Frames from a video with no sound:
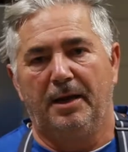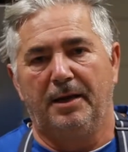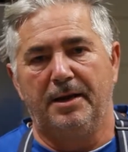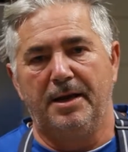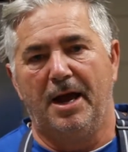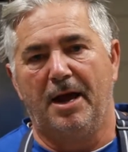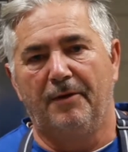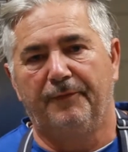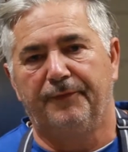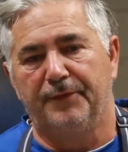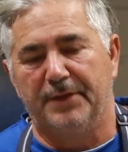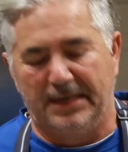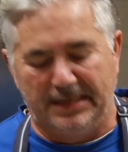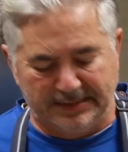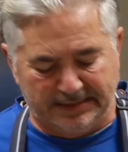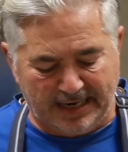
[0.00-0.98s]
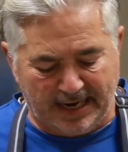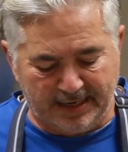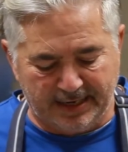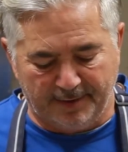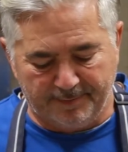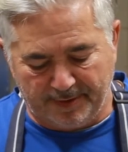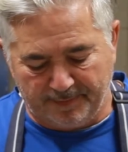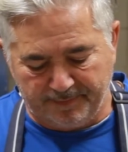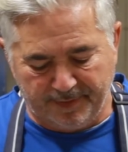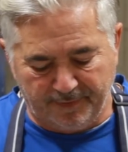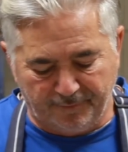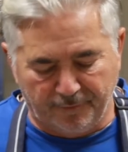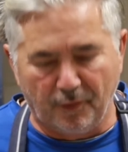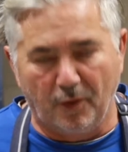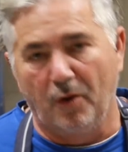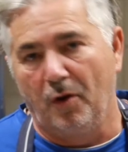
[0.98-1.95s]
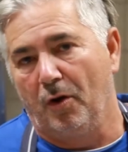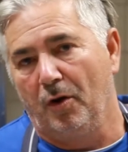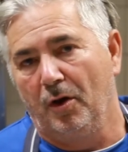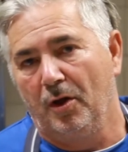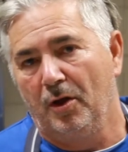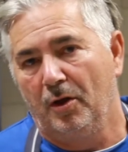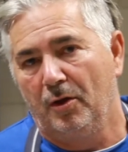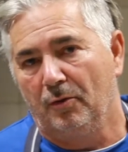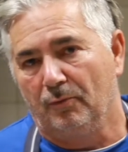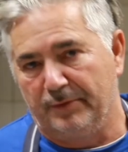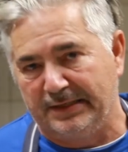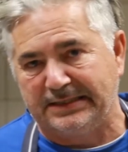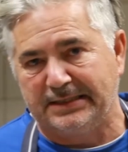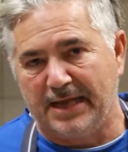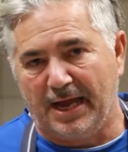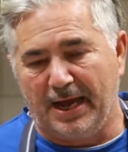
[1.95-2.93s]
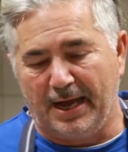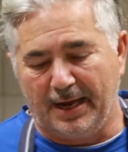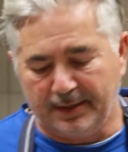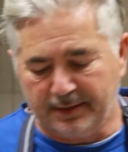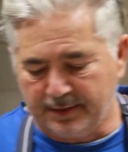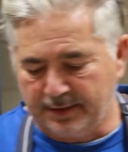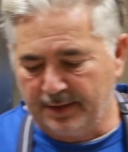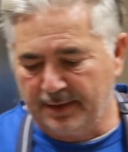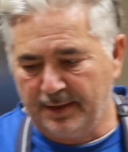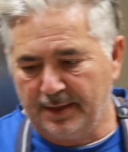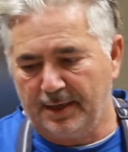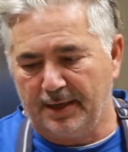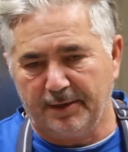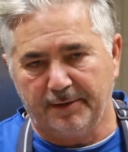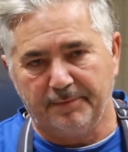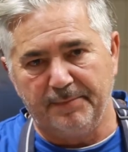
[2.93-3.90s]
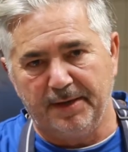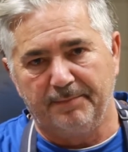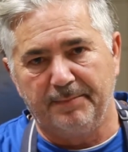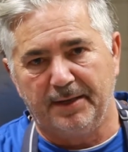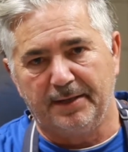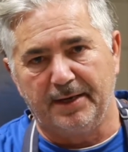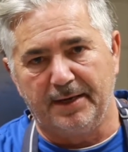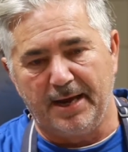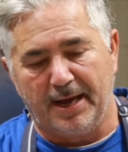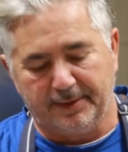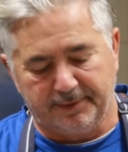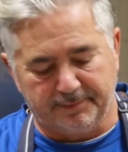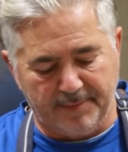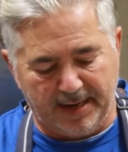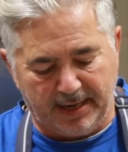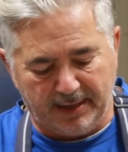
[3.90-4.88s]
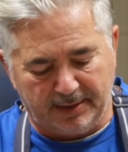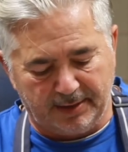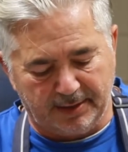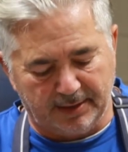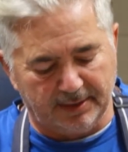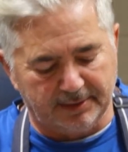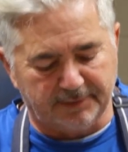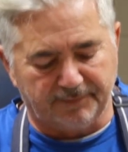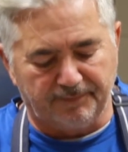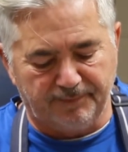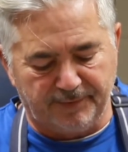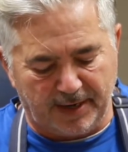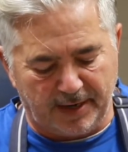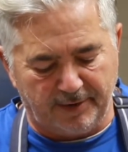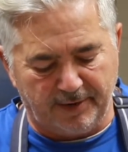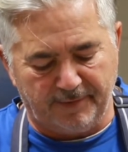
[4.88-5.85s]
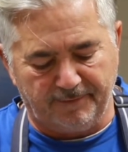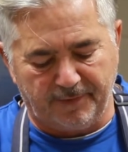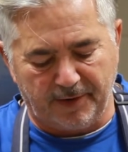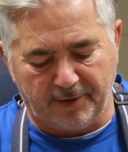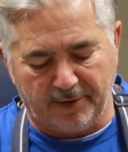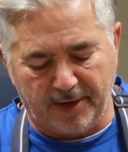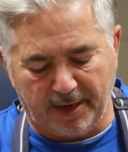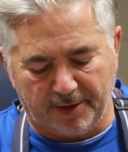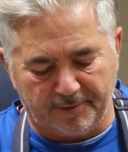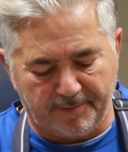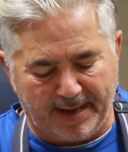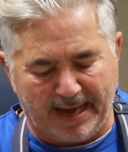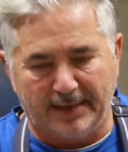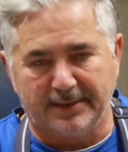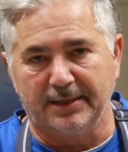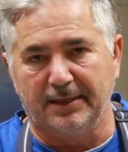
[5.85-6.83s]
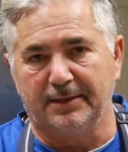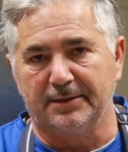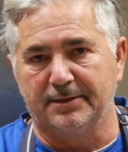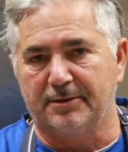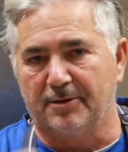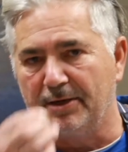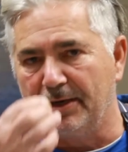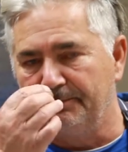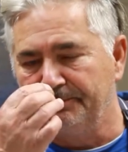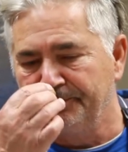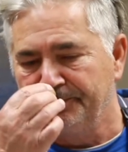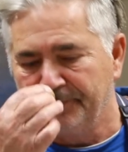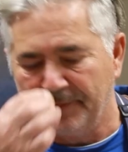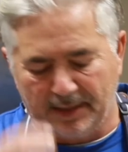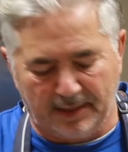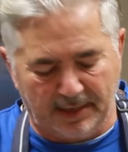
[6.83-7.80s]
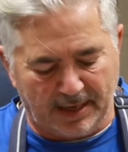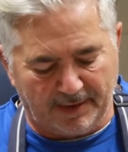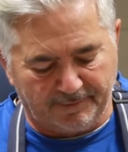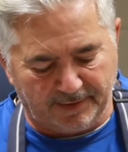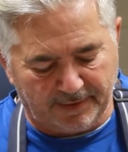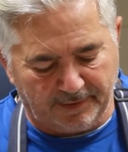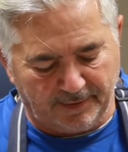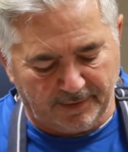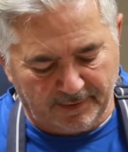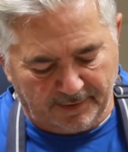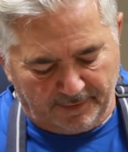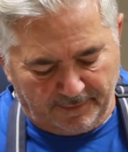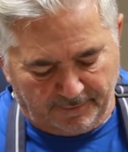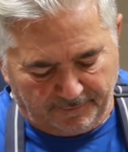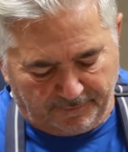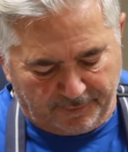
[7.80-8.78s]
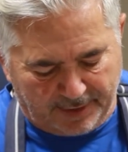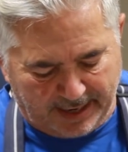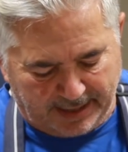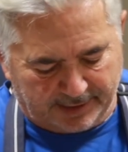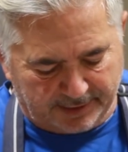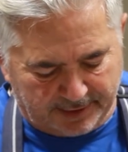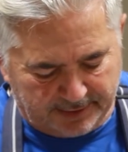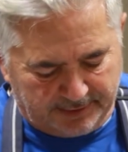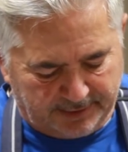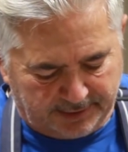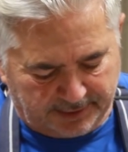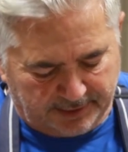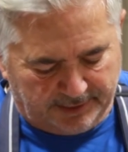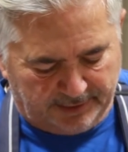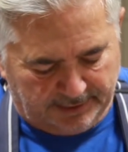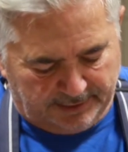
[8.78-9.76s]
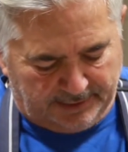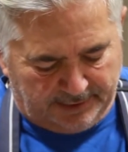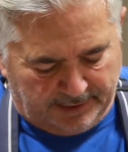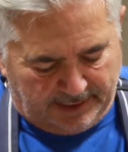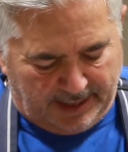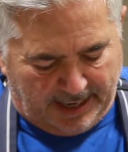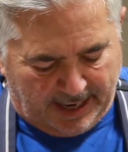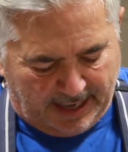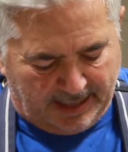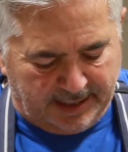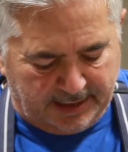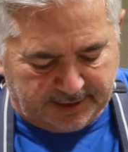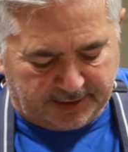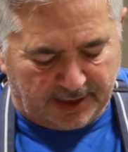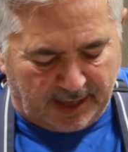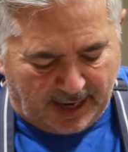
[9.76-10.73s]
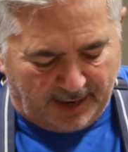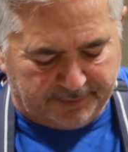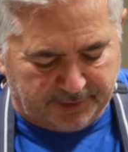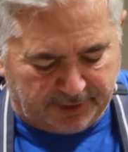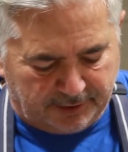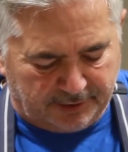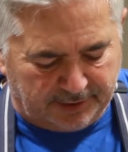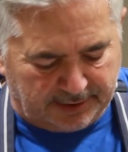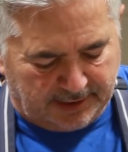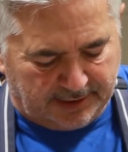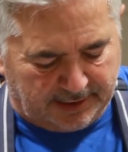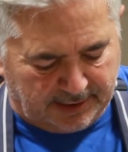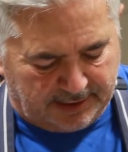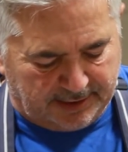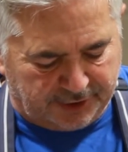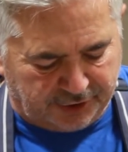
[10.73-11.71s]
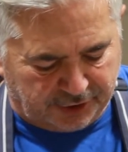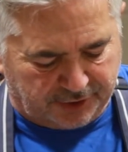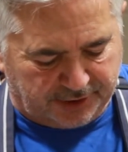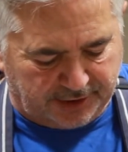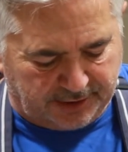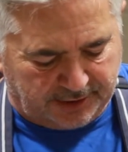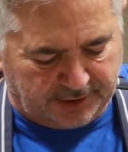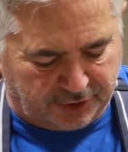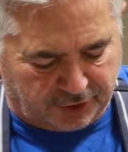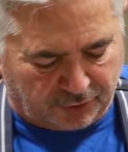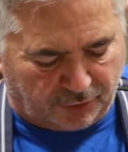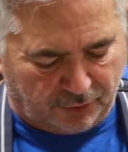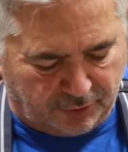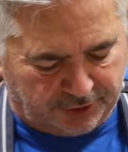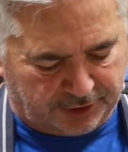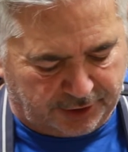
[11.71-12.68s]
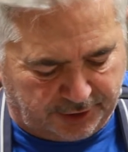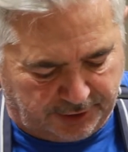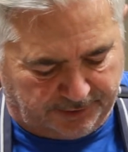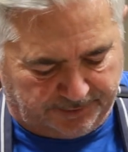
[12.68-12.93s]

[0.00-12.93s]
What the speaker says: Now for the lasagna, but before we start, I remember the nutmeg. It's very, very aromatic. It's got a lovely fragrance, and it's absolutely delicious in this sauce.